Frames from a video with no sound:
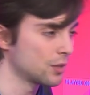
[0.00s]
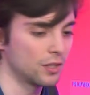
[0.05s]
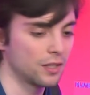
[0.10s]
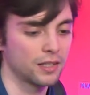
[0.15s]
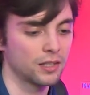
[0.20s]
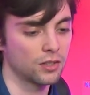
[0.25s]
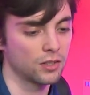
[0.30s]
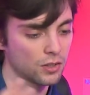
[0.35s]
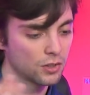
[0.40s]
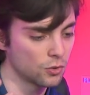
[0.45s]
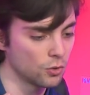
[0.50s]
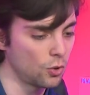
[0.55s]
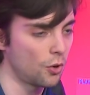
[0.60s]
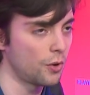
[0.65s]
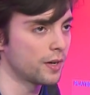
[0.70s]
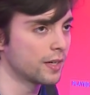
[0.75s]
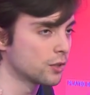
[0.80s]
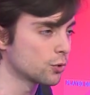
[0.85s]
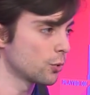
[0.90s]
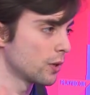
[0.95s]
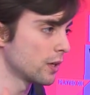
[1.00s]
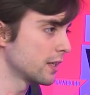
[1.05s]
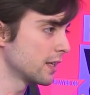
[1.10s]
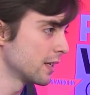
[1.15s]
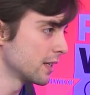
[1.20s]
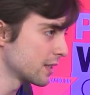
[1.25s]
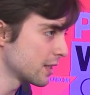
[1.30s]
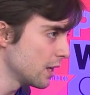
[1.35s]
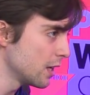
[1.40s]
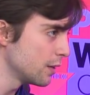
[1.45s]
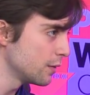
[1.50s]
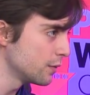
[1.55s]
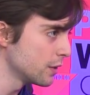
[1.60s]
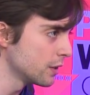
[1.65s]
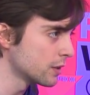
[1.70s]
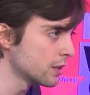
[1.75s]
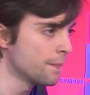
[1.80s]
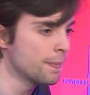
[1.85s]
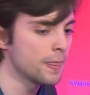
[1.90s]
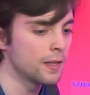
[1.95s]
So like growing and shrinking
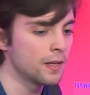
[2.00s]
servers.